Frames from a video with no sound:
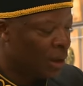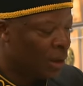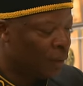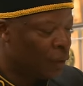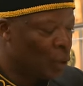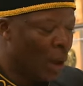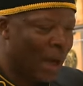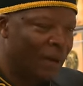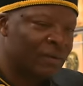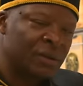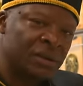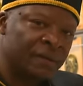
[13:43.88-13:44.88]
if you
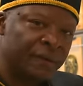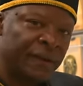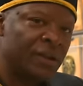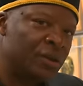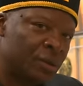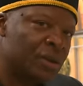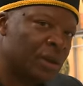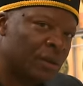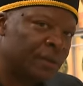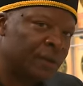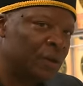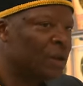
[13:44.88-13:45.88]
have to defend
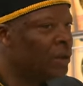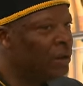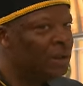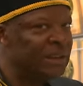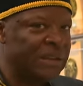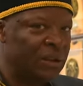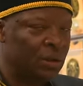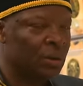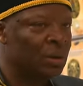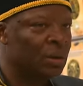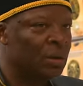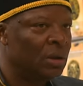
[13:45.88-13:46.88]
yourself, you're going to need
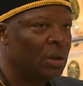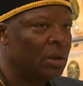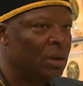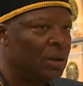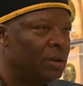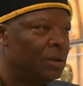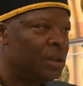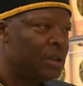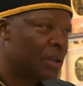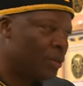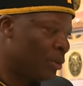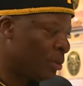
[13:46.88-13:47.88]
your
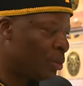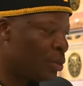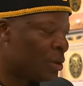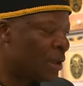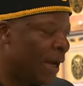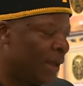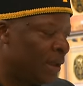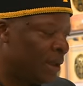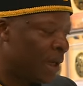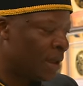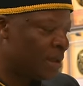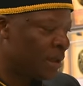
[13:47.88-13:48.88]
disagreeable side
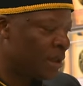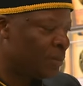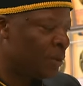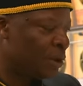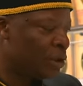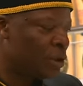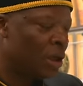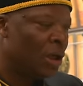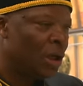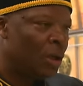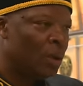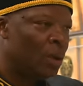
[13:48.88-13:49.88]
in that sense because
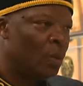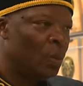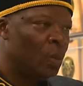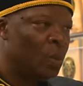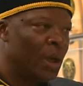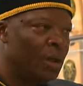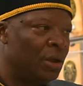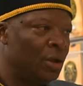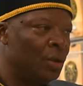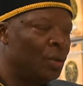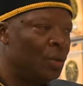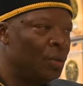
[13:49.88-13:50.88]
when
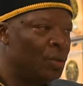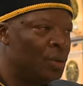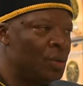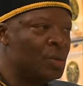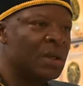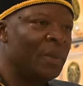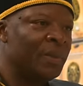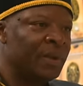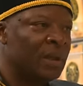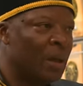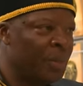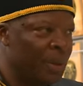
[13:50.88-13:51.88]
you do
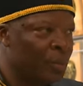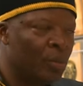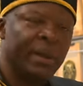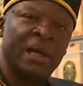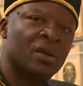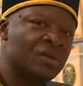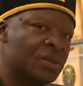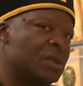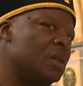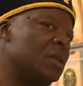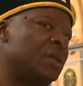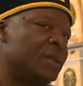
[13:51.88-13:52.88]
something that people may
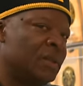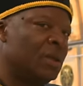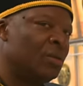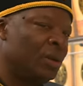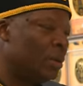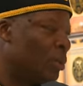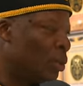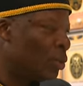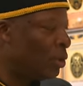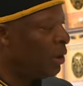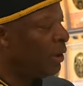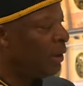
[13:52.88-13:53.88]
consider disagreeable,